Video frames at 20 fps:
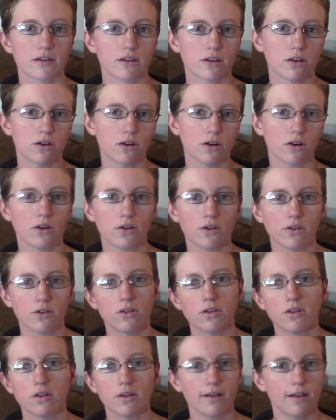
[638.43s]

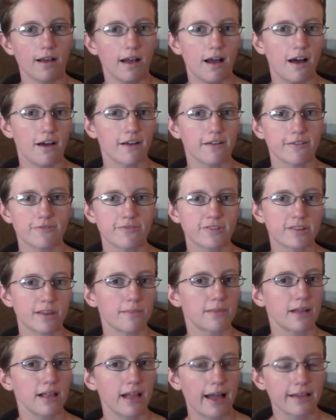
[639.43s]
girl of
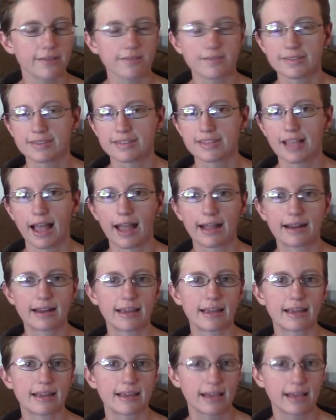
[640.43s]
some class or society